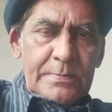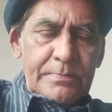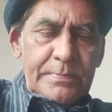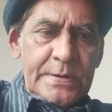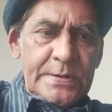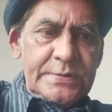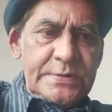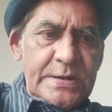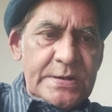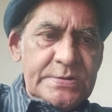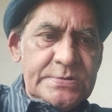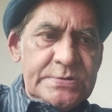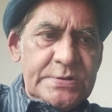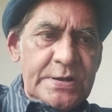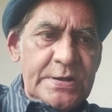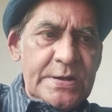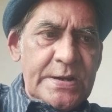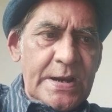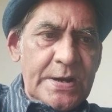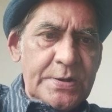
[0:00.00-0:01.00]
But these
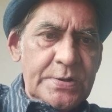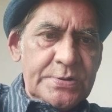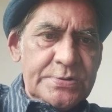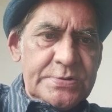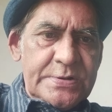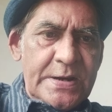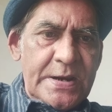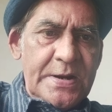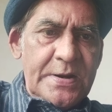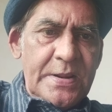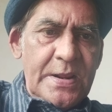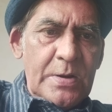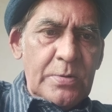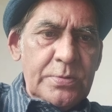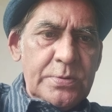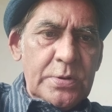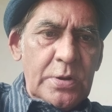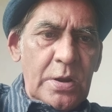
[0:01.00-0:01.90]
three kind of stand out.